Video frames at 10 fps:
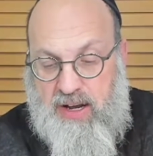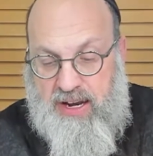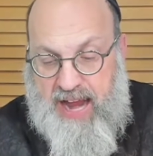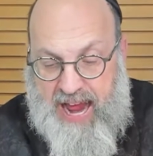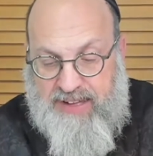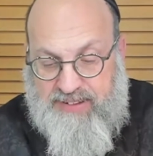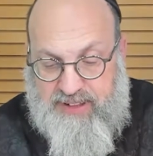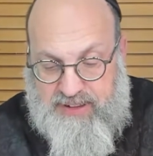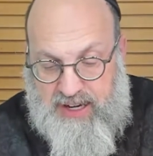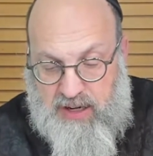It has
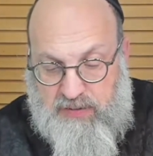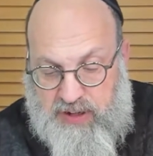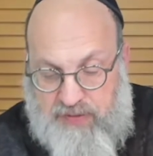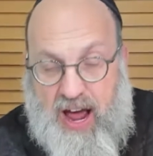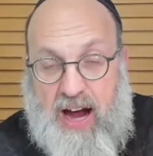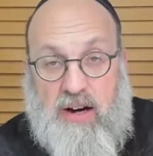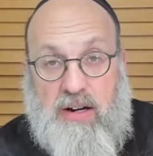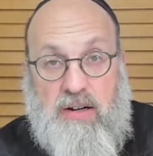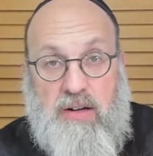the din of a kvar.